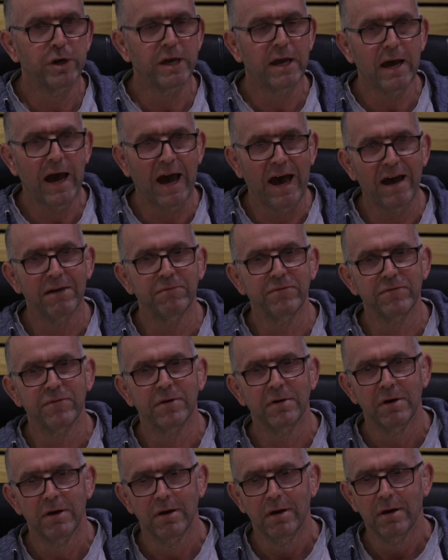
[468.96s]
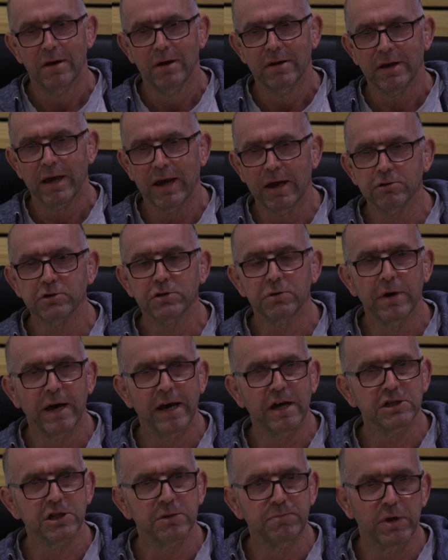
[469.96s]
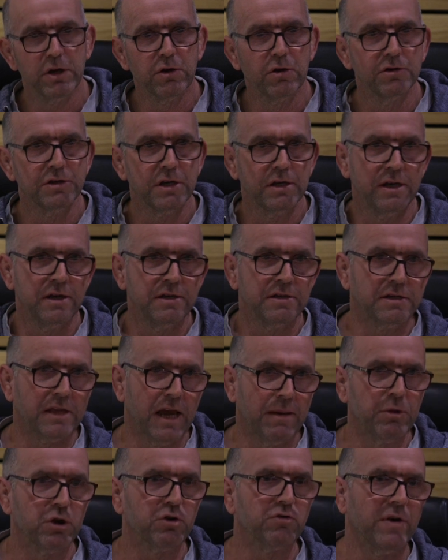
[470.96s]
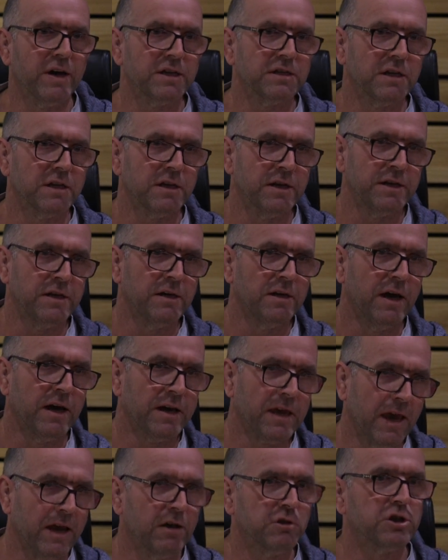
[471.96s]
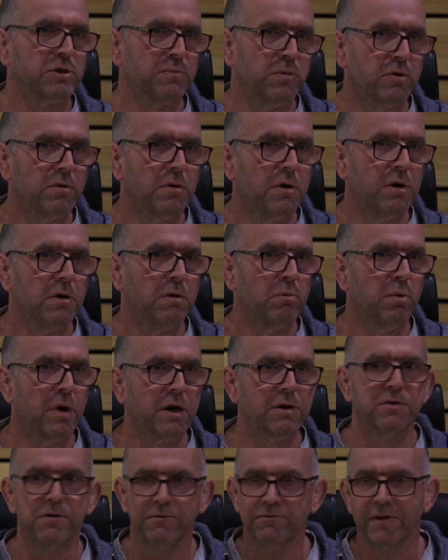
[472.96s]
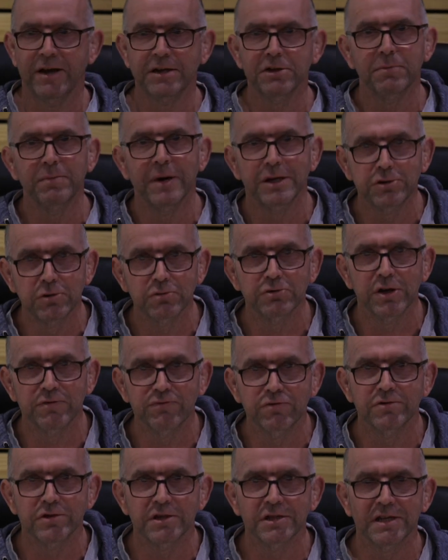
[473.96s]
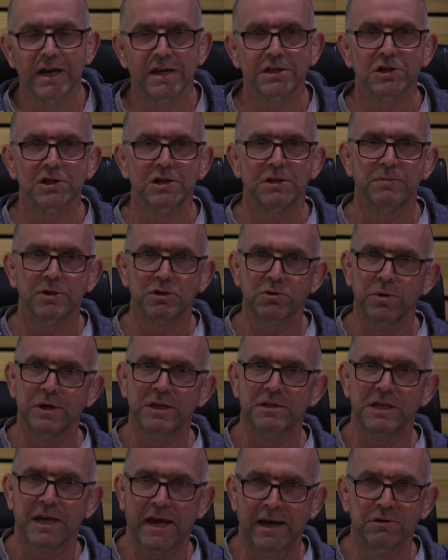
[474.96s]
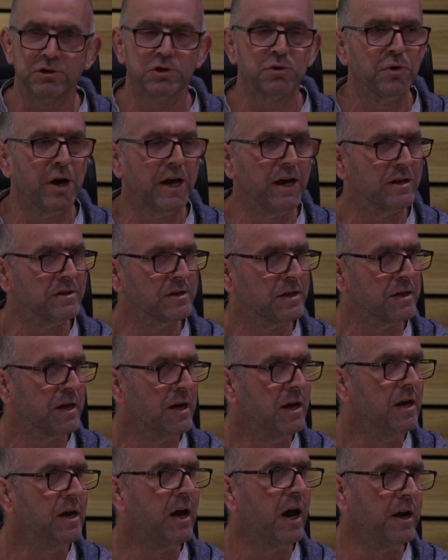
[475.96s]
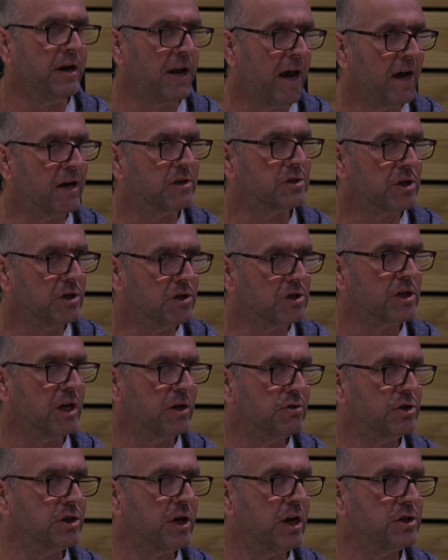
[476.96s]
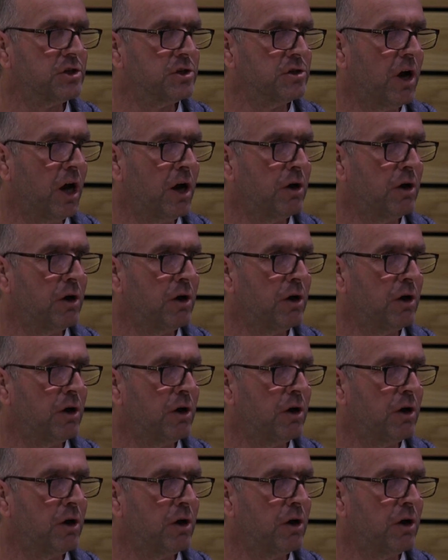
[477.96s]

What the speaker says: We have council housing because it is democratically accountable. One of the fundamental differences actually between council housing and housing association